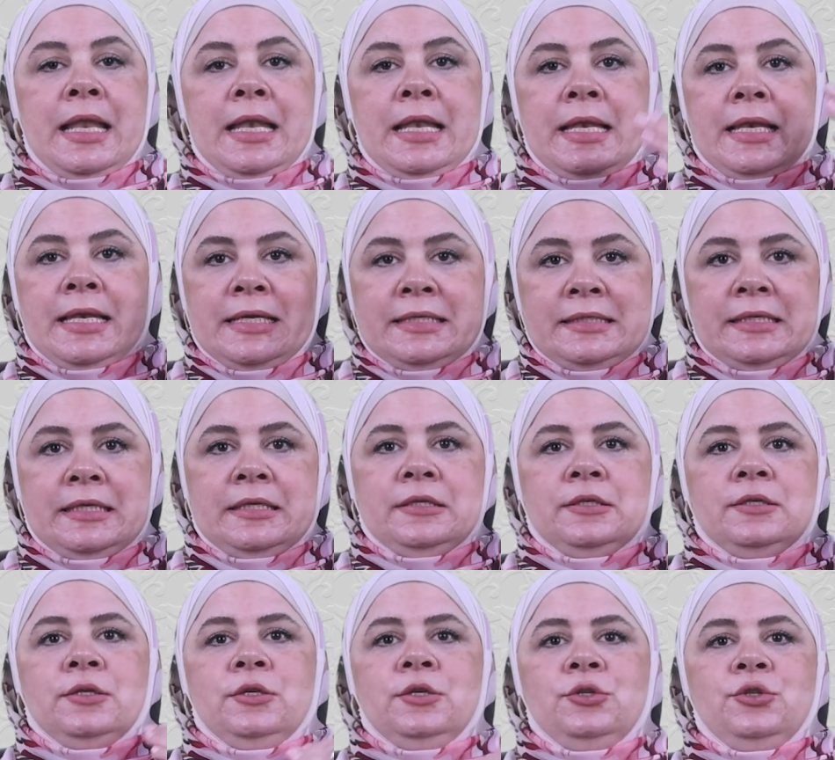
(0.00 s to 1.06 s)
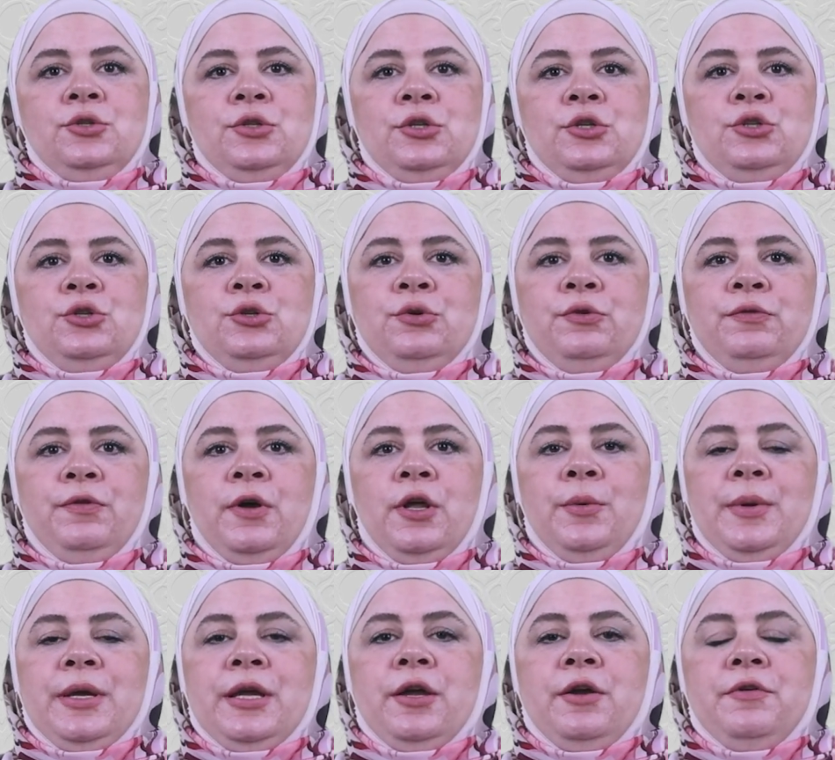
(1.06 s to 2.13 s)
Listen to the 2
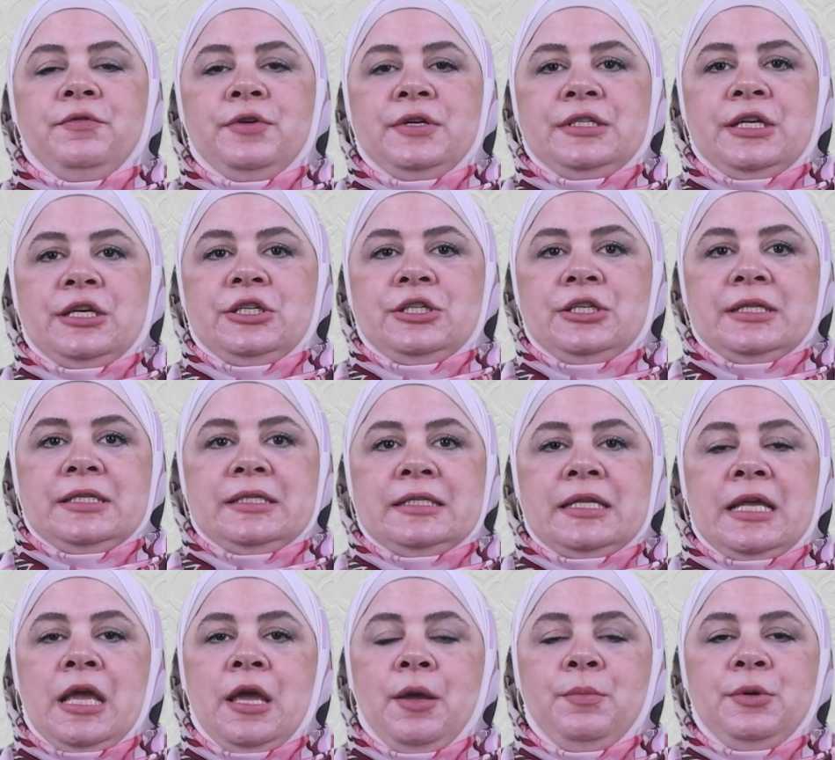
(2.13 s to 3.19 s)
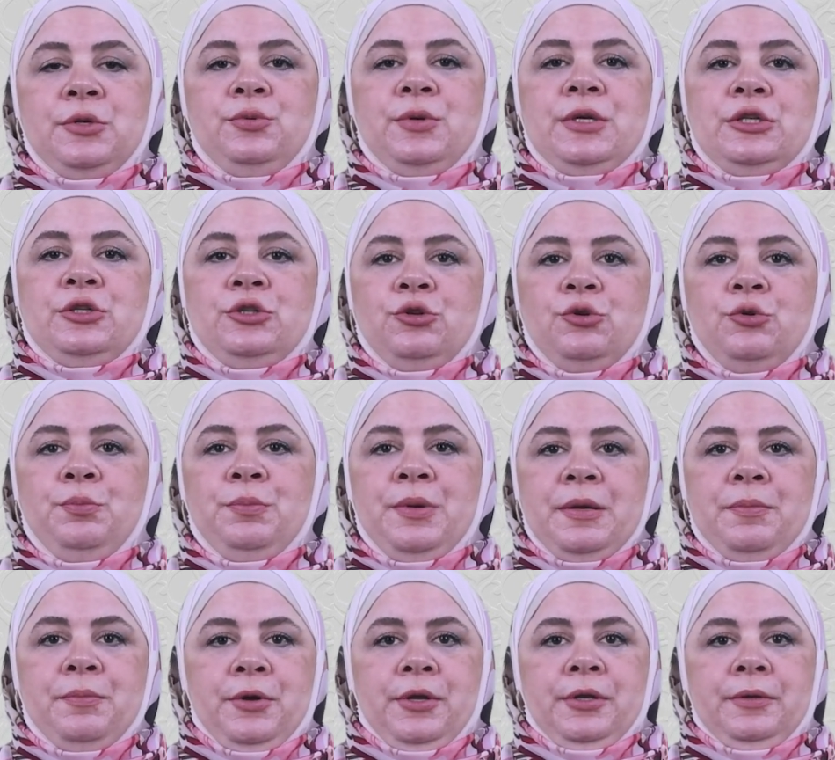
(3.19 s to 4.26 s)
following conversations between 2
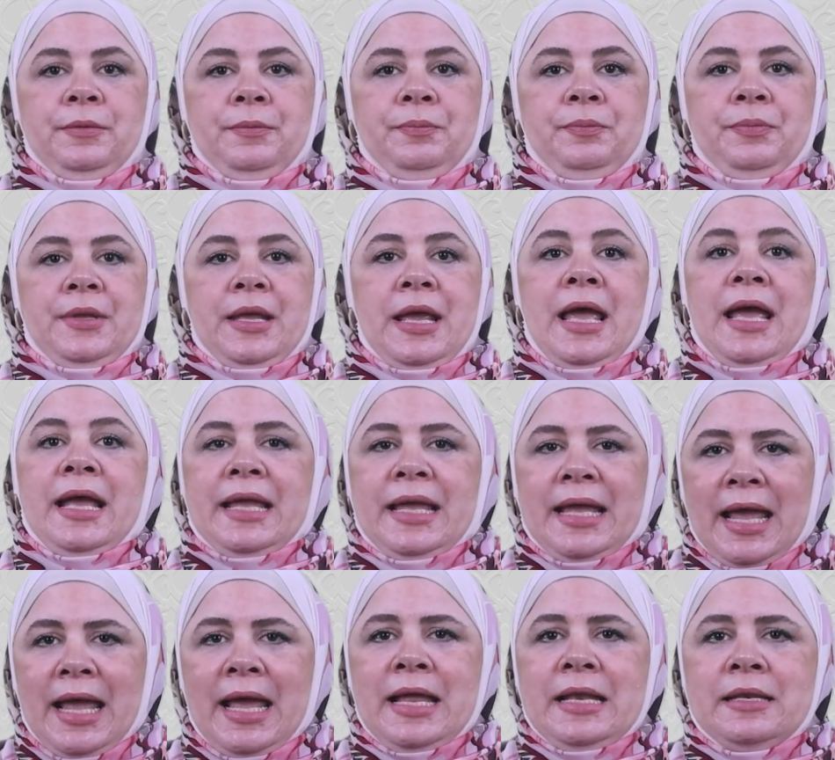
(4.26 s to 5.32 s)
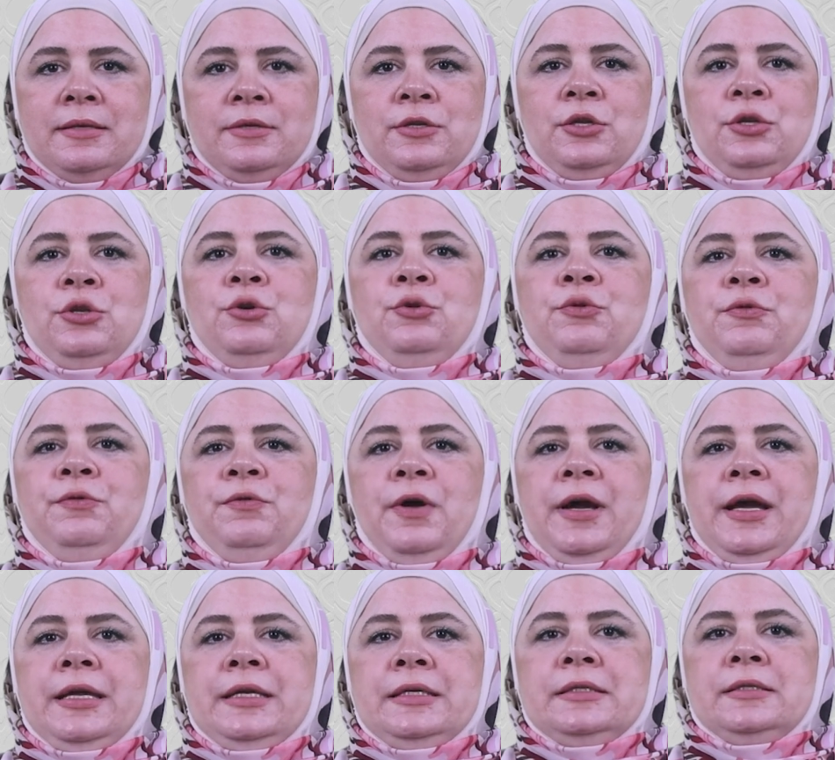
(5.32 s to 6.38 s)
people. Can you
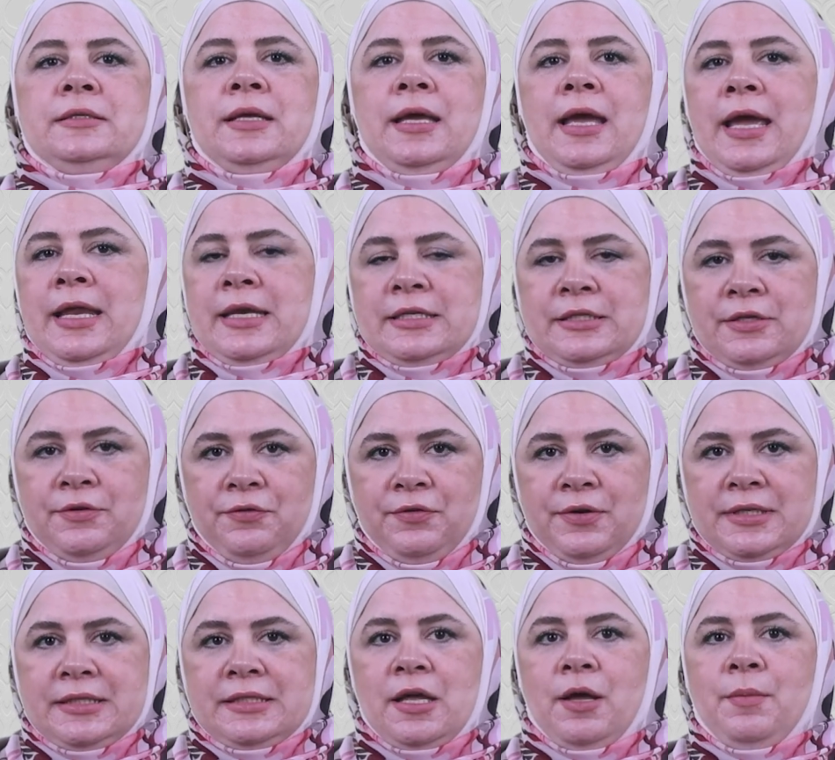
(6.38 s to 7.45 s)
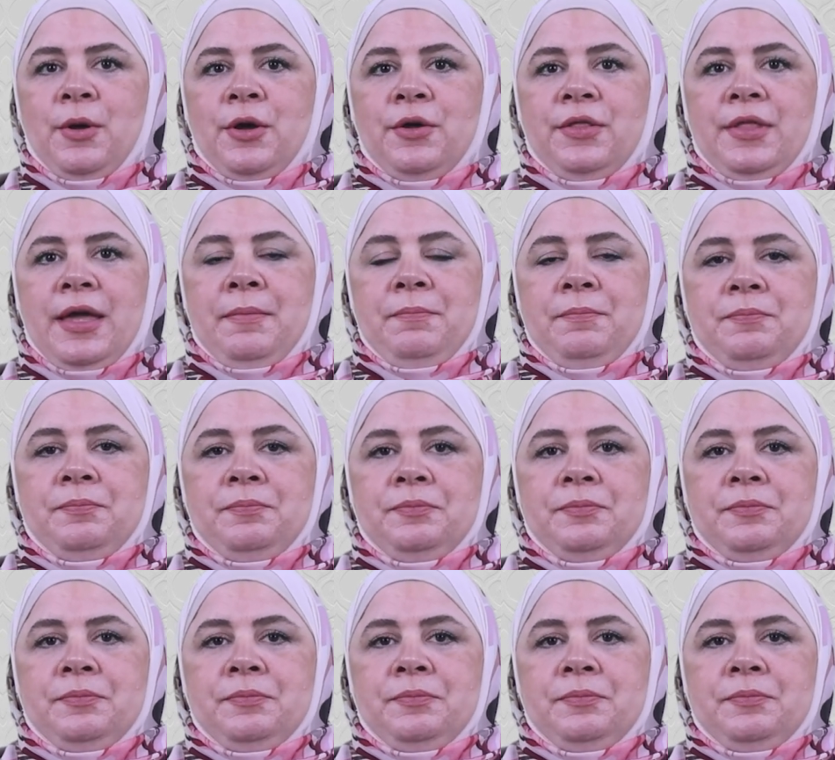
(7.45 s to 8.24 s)
find any difference among them?